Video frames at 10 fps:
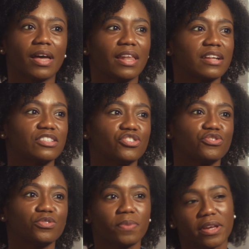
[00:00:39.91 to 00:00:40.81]
I like to
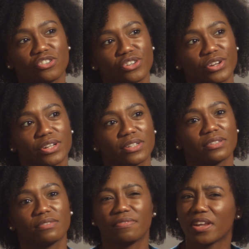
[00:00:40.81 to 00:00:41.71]
use
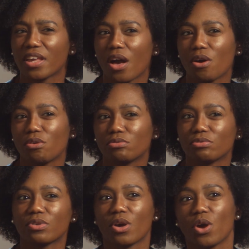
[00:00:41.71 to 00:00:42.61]
pictures,
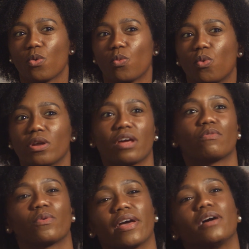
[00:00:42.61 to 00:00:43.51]
videos,
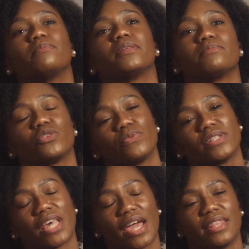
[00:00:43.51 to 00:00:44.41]
whatever will help them to
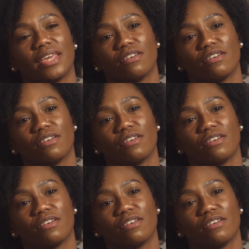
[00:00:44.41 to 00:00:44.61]
retain the